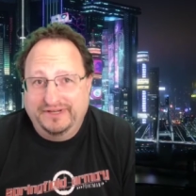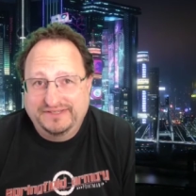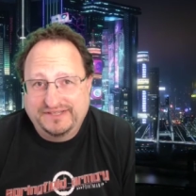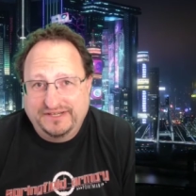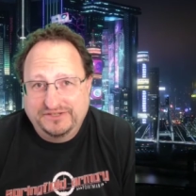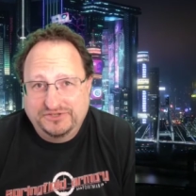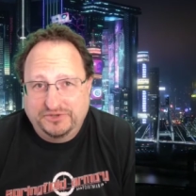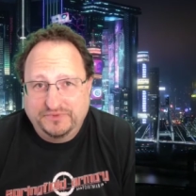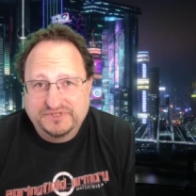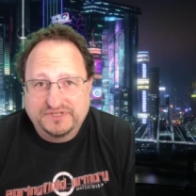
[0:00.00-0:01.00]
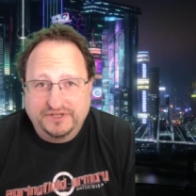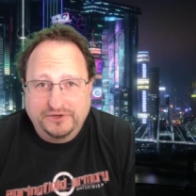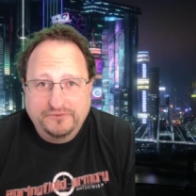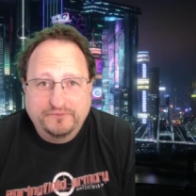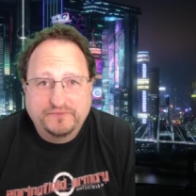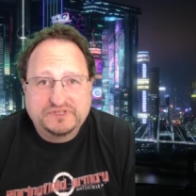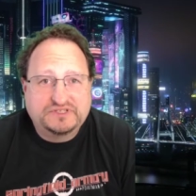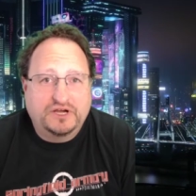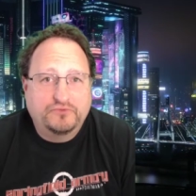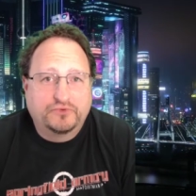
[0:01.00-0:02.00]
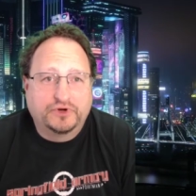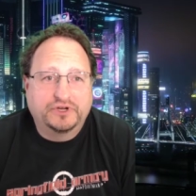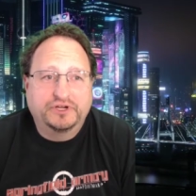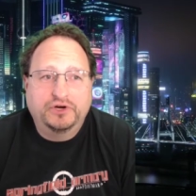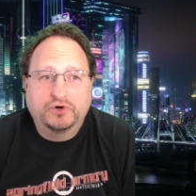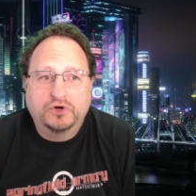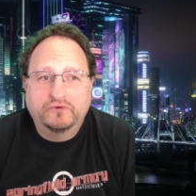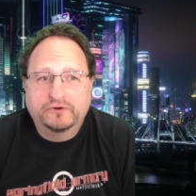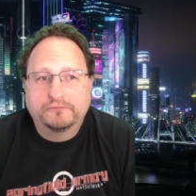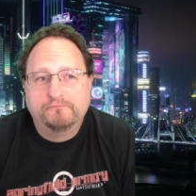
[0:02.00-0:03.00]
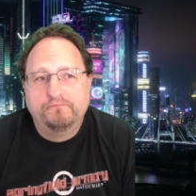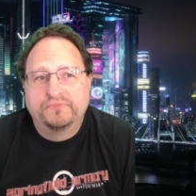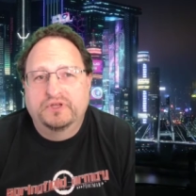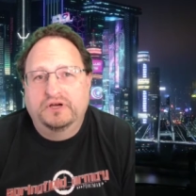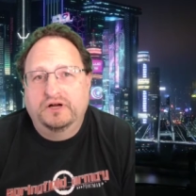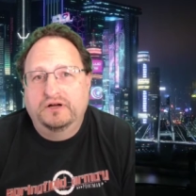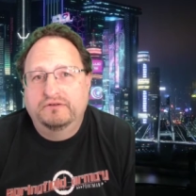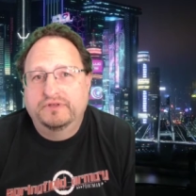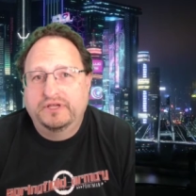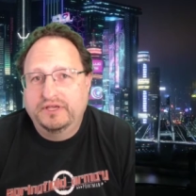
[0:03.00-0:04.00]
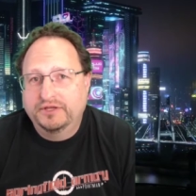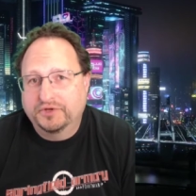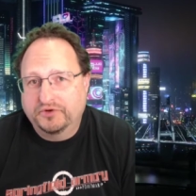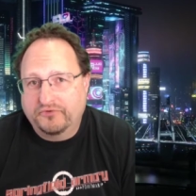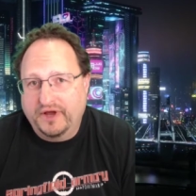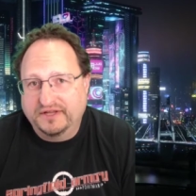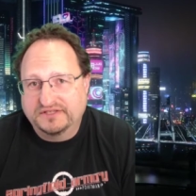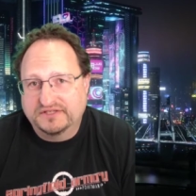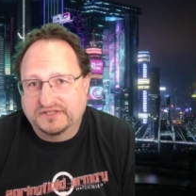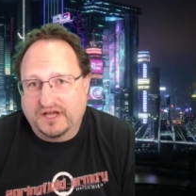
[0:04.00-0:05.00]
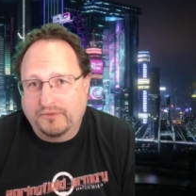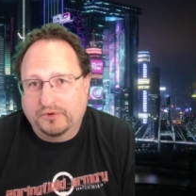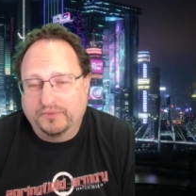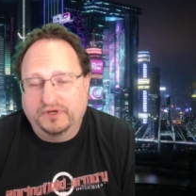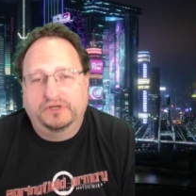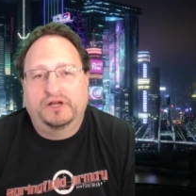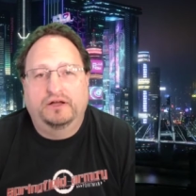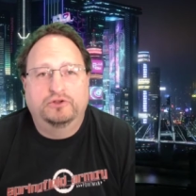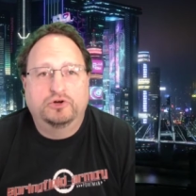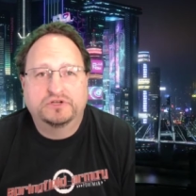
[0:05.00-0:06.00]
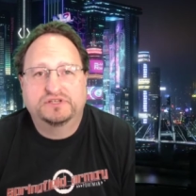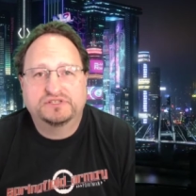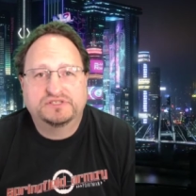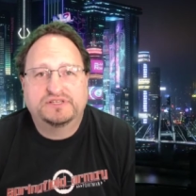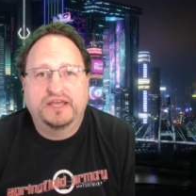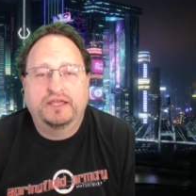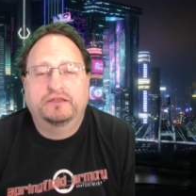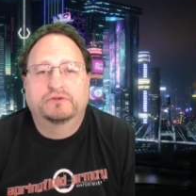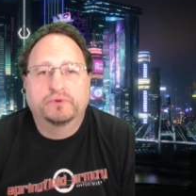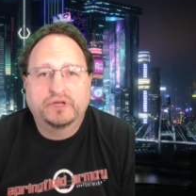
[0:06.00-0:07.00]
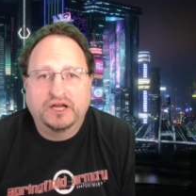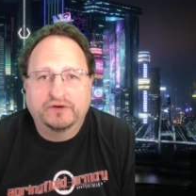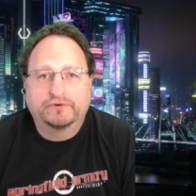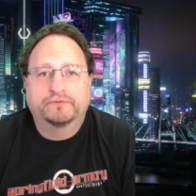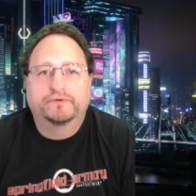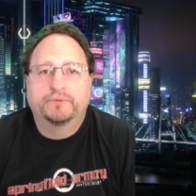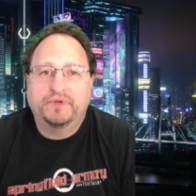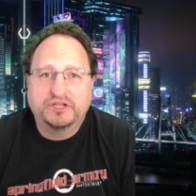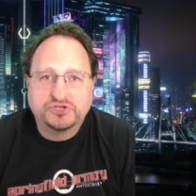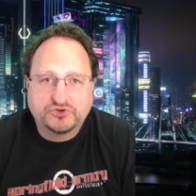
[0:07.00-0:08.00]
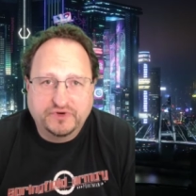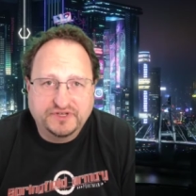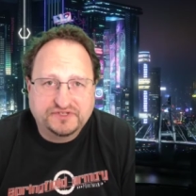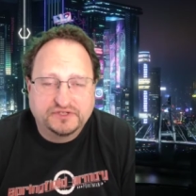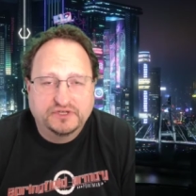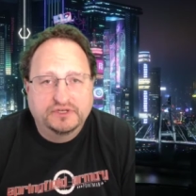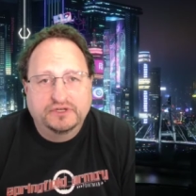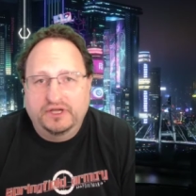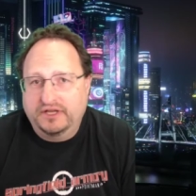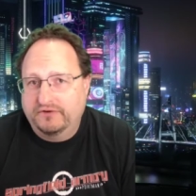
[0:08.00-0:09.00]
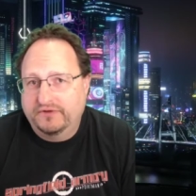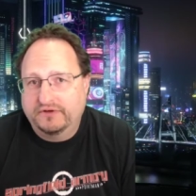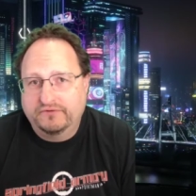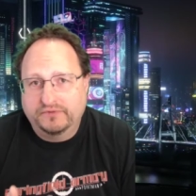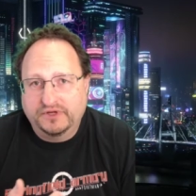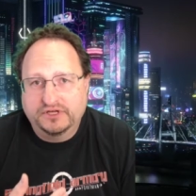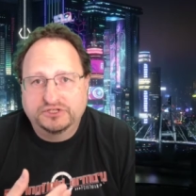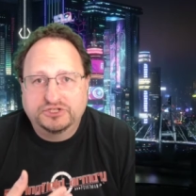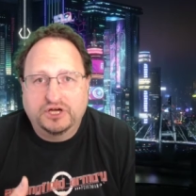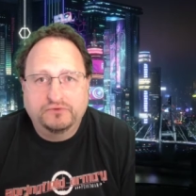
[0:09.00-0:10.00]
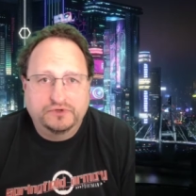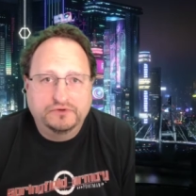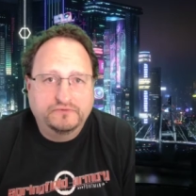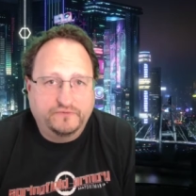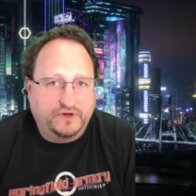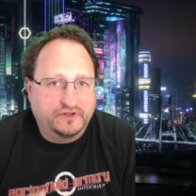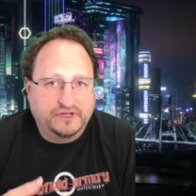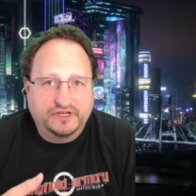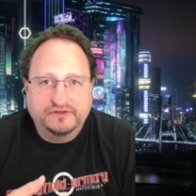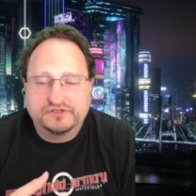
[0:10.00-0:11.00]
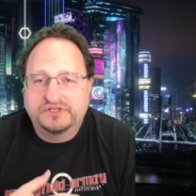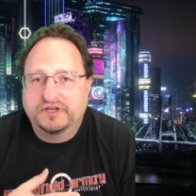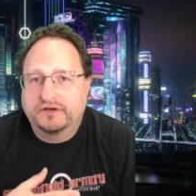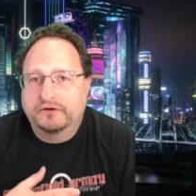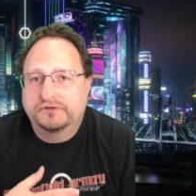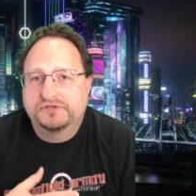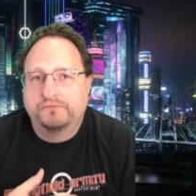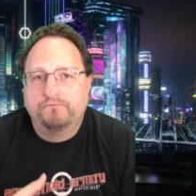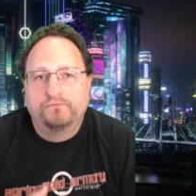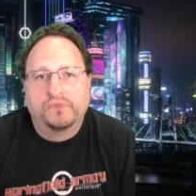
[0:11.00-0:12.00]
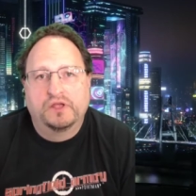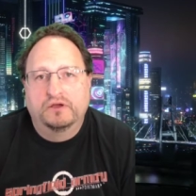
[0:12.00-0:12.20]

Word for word: Greetings again, Choombas. Hello. This time we're going to go over uh, the healing rates in cyberpunk. How long does it take to recover from injuries? Anything from the gunshot wound, falling down the stairs,